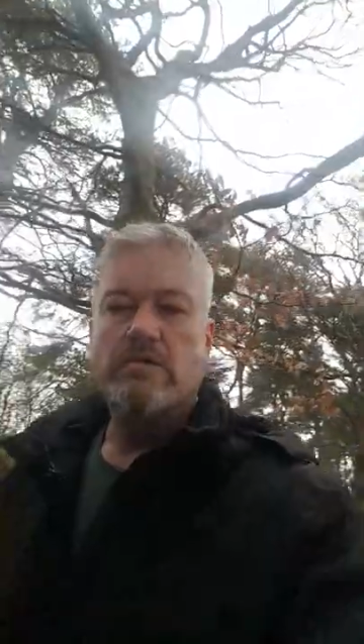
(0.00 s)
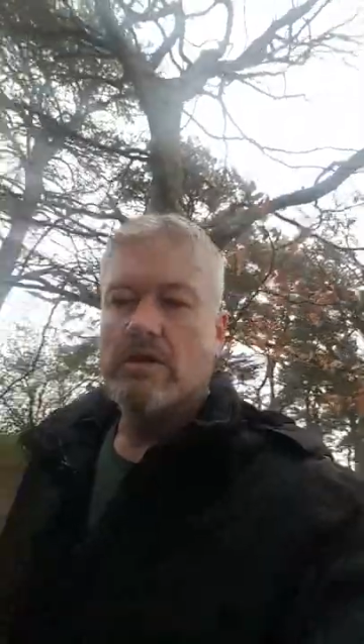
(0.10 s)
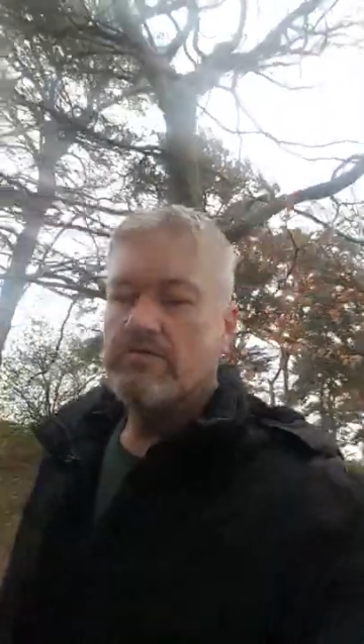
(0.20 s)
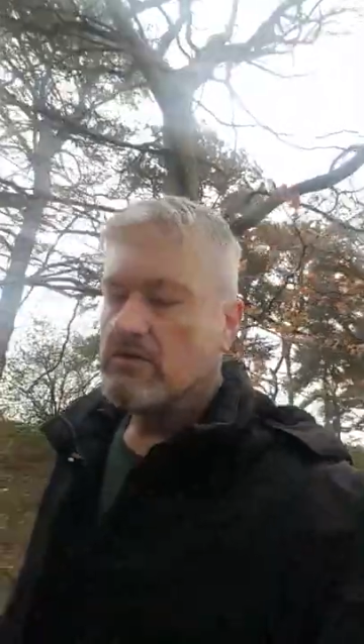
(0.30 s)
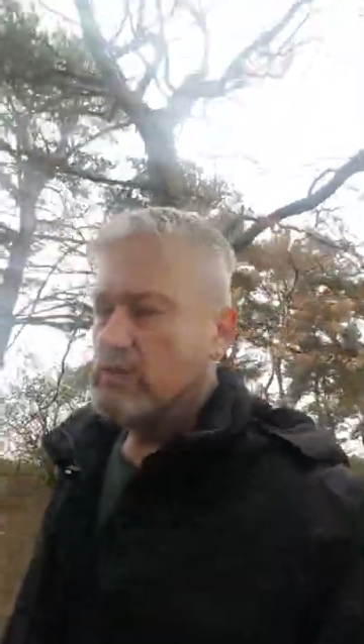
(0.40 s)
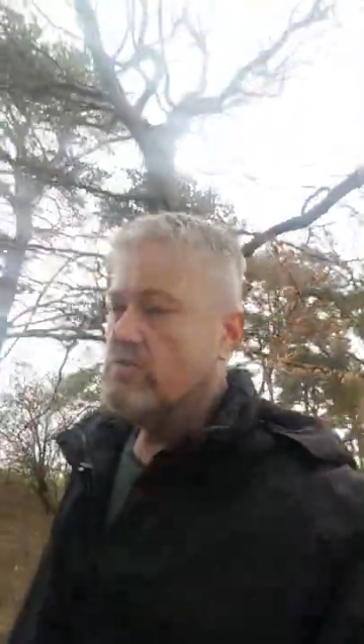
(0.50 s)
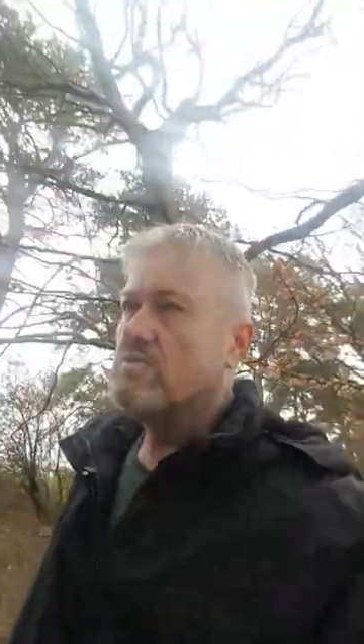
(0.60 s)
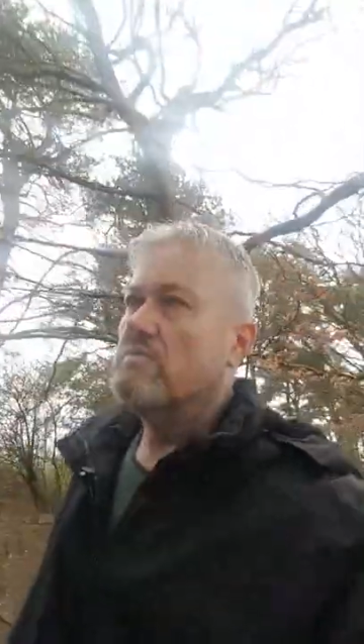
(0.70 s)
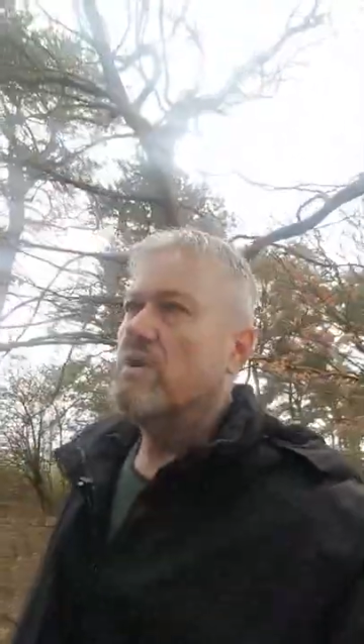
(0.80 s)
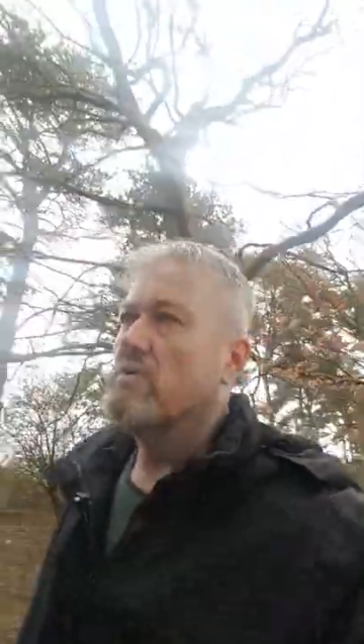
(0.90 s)
obviously
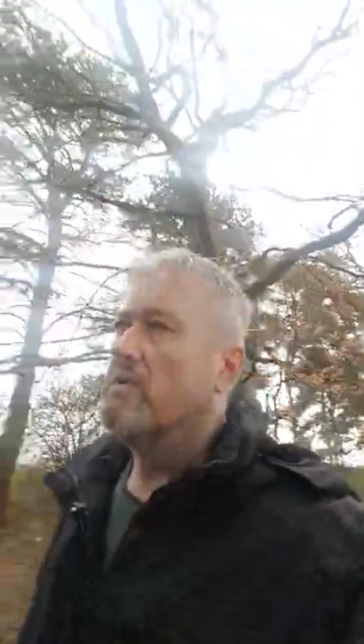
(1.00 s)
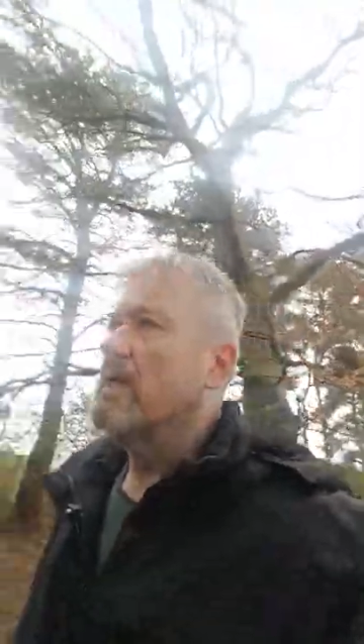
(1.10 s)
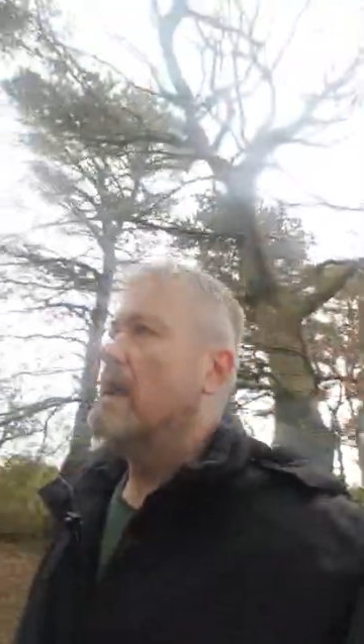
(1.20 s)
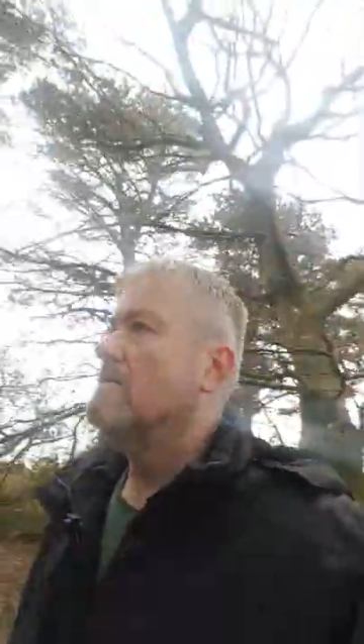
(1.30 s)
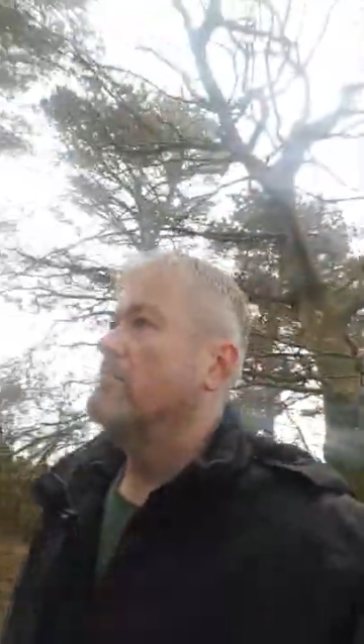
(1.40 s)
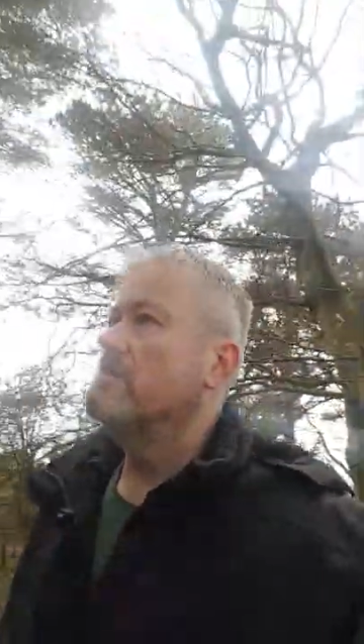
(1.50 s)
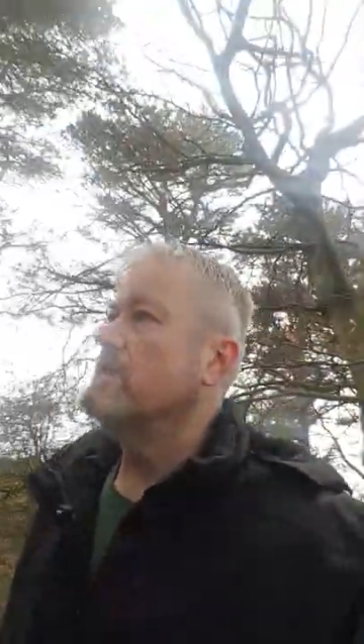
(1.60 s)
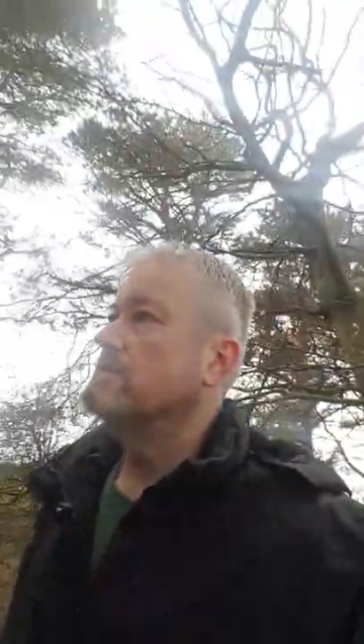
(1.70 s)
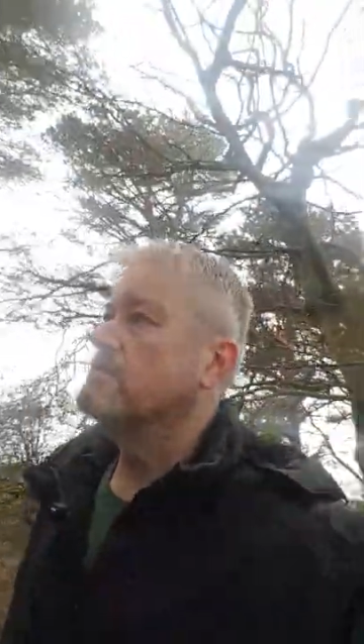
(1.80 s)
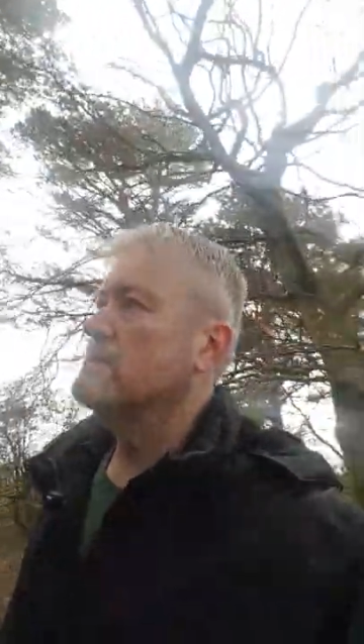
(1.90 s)
nothing wrong with that I
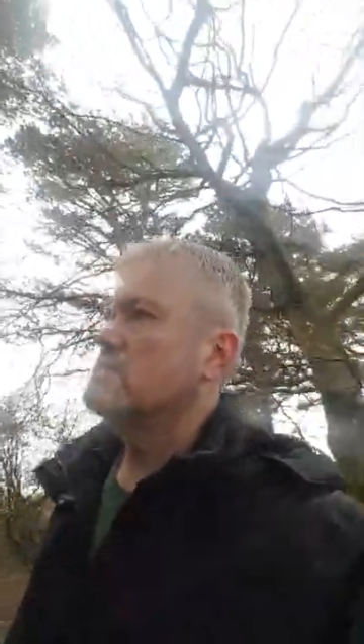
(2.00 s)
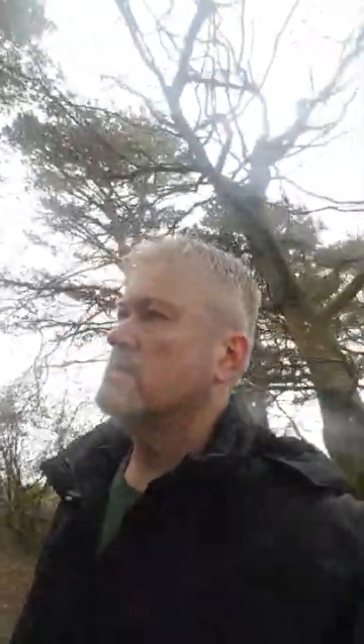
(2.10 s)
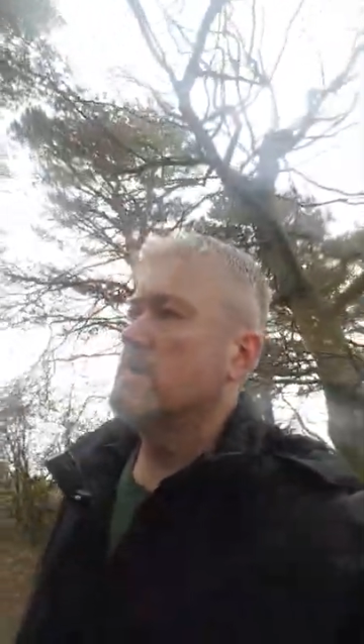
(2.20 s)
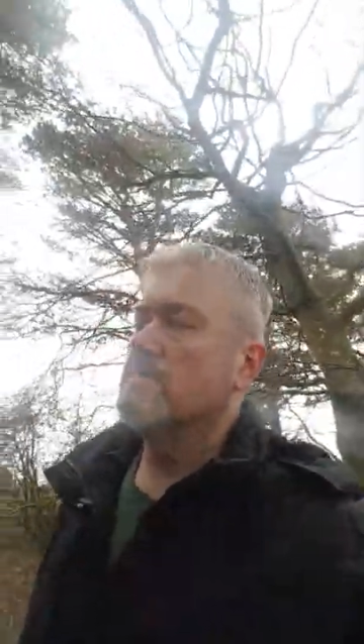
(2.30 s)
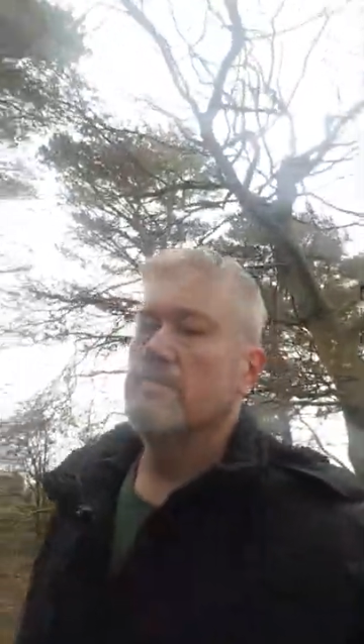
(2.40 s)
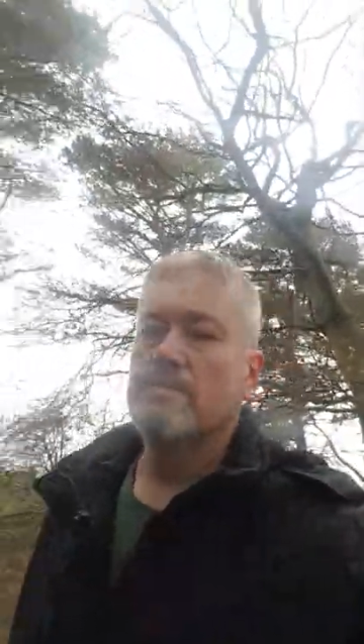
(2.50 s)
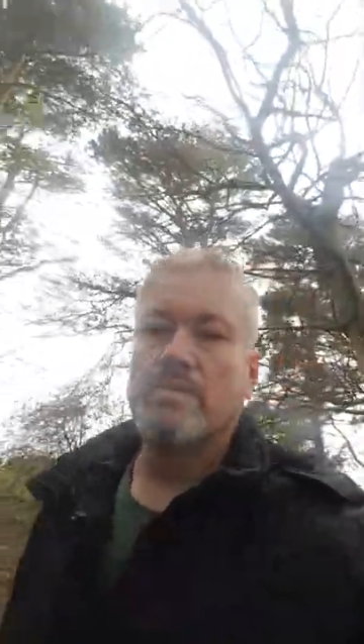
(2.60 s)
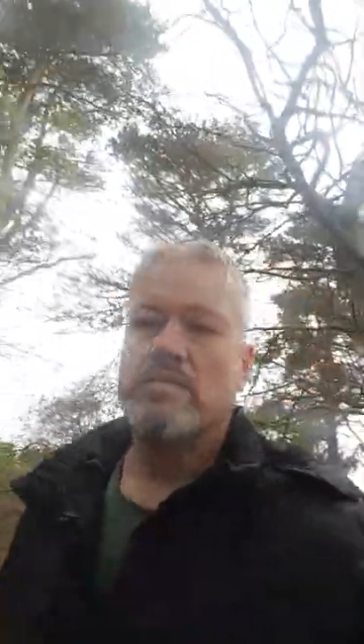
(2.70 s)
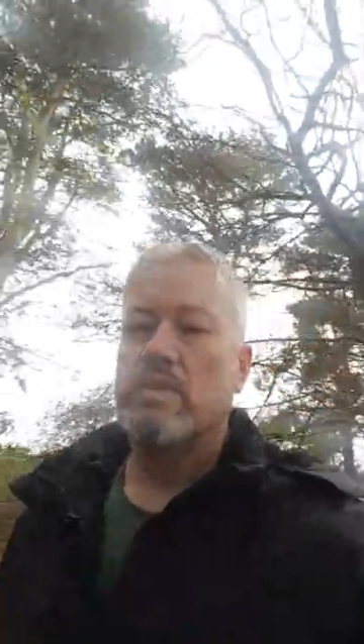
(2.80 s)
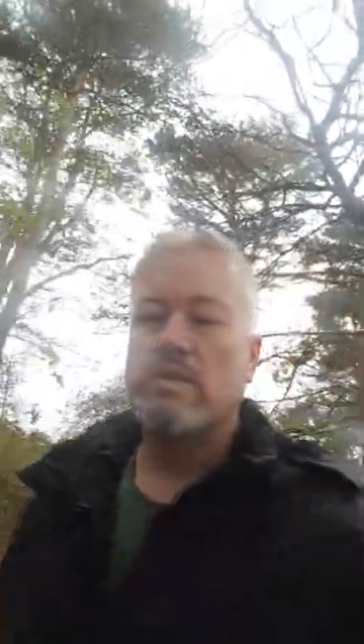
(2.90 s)
mean it's it's um,